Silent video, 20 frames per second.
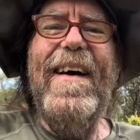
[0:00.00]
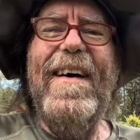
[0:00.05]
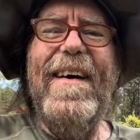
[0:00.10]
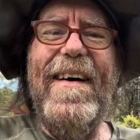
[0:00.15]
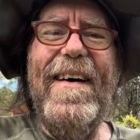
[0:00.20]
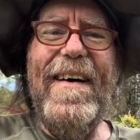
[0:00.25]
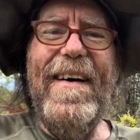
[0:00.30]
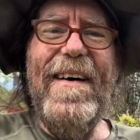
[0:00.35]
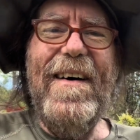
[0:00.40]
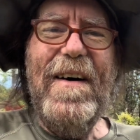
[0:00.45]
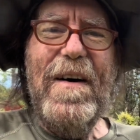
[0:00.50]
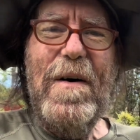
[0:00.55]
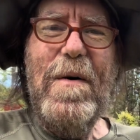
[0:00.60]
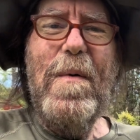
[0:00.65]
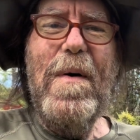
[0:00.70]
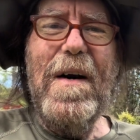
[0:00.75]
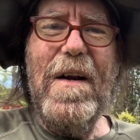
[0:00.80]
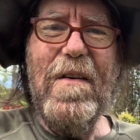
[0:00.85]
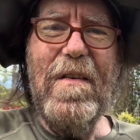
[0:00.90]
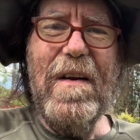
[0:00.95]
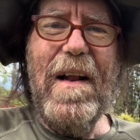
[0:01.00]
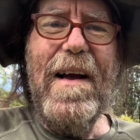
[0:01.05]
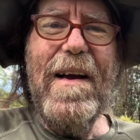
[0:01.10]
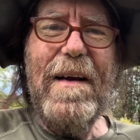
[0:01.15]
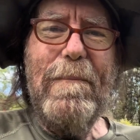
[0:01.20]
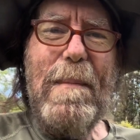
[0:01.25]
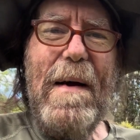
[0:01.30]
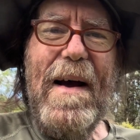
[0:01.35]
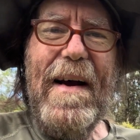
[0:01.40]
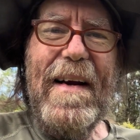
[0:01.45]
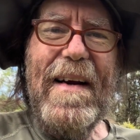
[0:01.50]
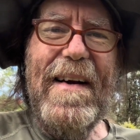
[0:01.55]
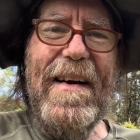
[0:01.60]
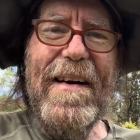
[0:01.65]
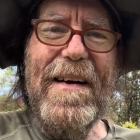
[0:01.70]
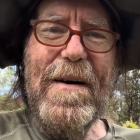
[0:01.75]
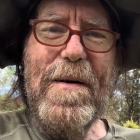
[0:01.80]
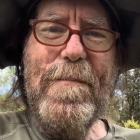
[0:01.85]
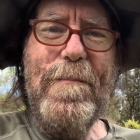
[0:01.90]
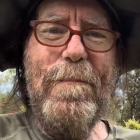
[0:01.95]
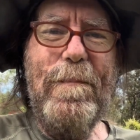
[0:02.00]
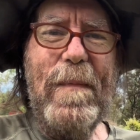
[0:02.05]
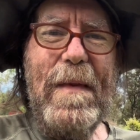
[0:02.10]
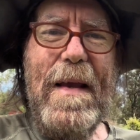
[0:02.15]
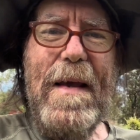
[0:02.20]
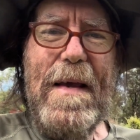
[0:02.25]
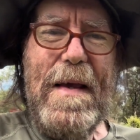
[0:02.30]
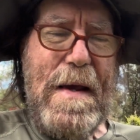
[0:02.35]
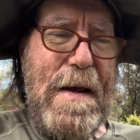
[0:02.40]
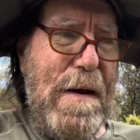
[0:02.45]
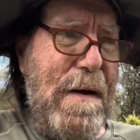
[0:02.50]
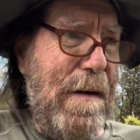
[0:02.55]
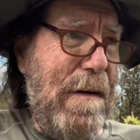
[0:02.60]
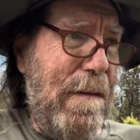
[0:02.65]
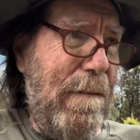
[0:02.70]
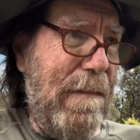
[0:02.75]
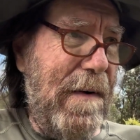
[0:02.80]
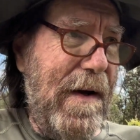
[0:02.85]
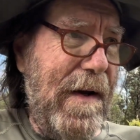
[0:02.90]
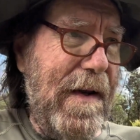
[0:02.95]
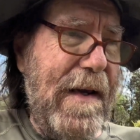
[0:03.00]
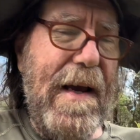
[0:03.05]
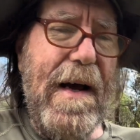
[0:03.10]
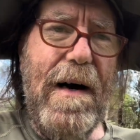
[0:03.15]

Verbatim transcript: uh, what it's like back here. But yeah,